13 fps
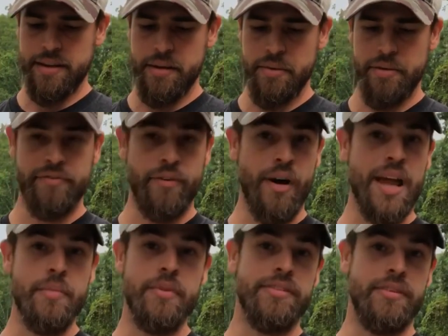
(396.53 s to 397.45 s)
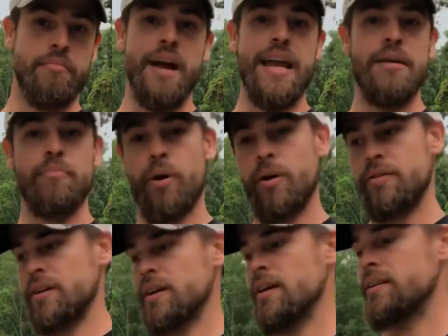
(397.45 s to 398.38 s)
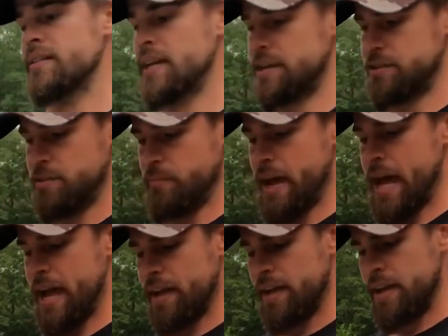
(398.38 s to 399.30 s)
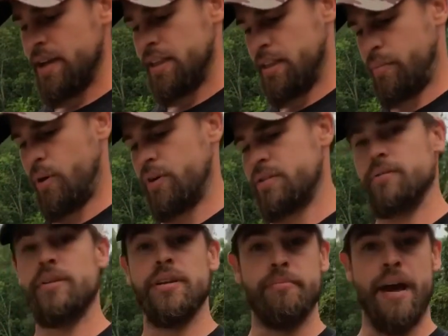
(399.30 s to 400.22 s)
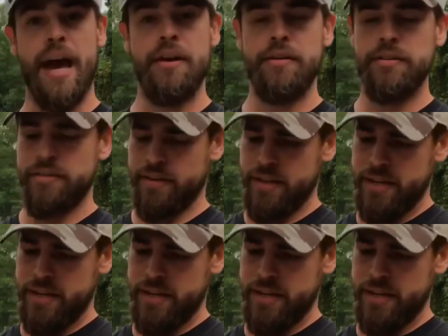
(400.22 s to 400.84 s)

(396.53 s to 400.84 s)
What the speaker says: you know, the frame is the main part that contacts your back, the part that really matters.